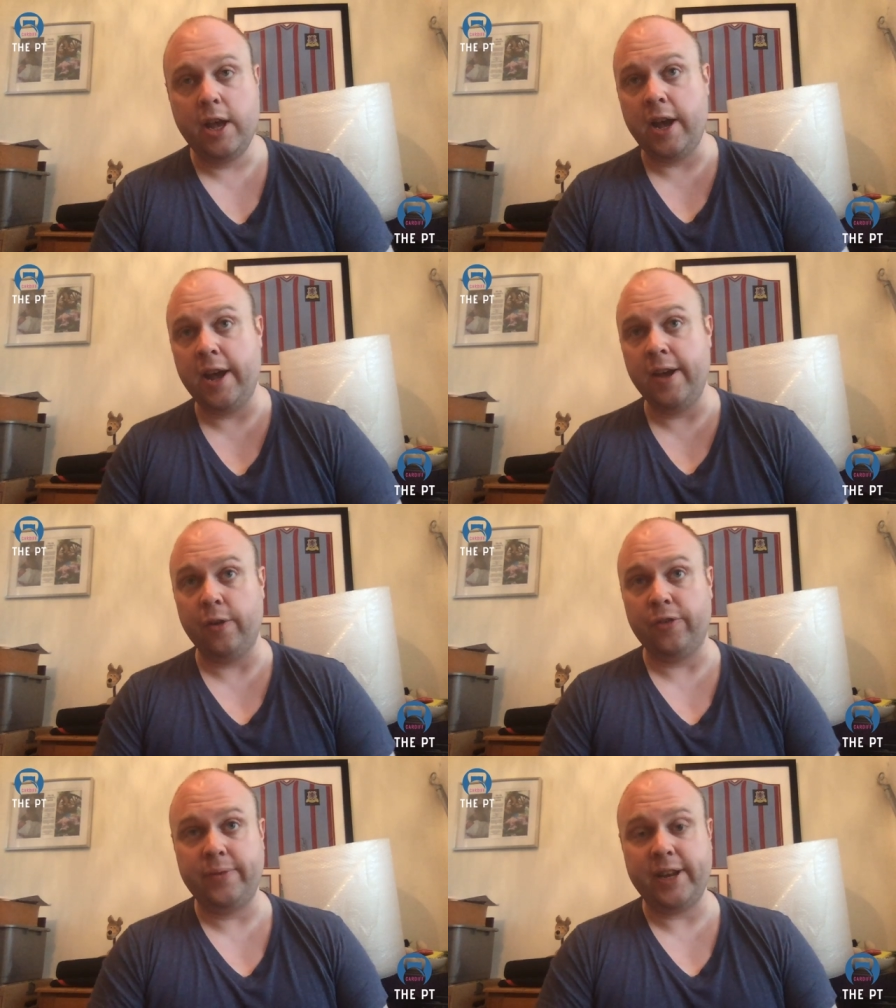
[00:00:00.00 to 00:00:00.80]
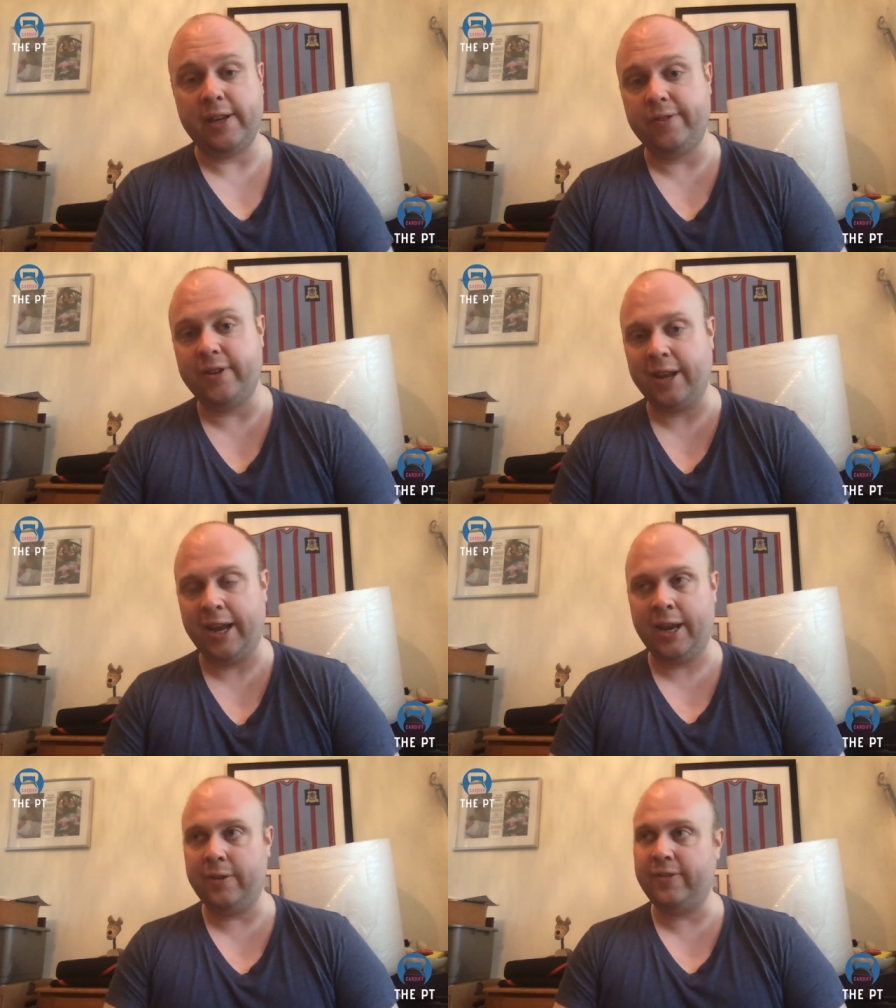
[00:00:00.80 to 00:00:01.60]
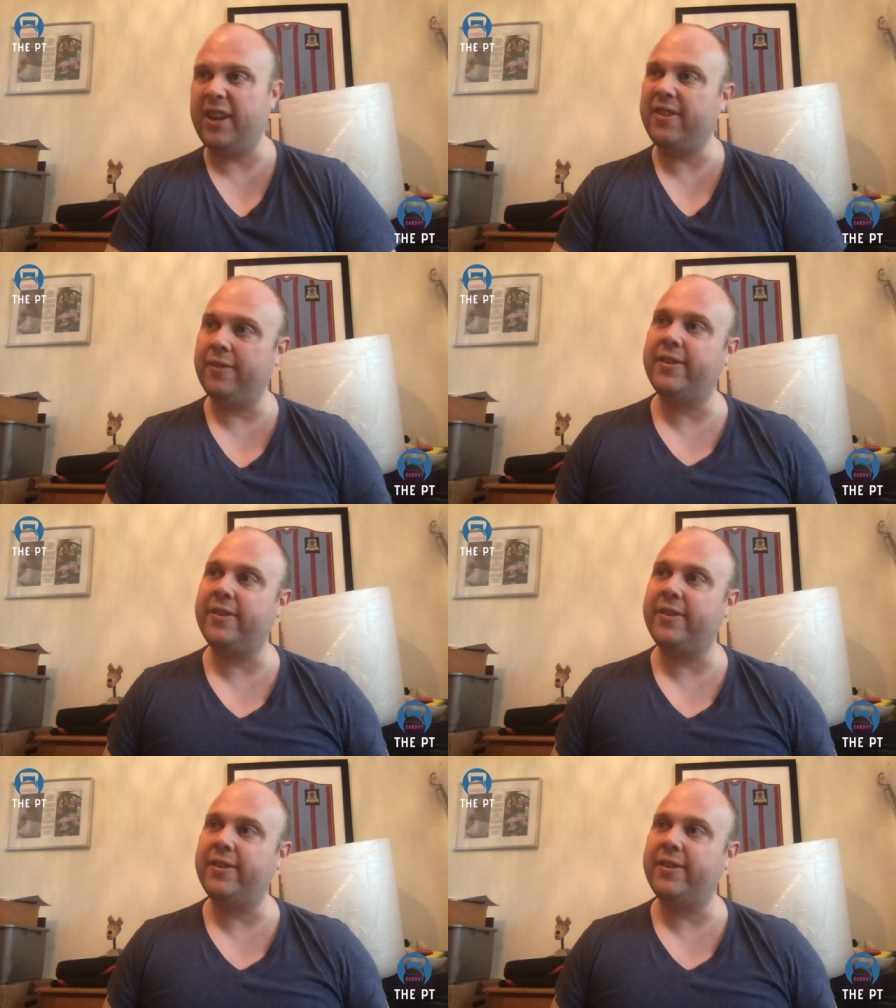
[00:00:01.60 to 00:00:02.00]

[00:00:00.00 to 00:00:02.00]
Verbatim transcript: Uh, got some deadlifts today, sets of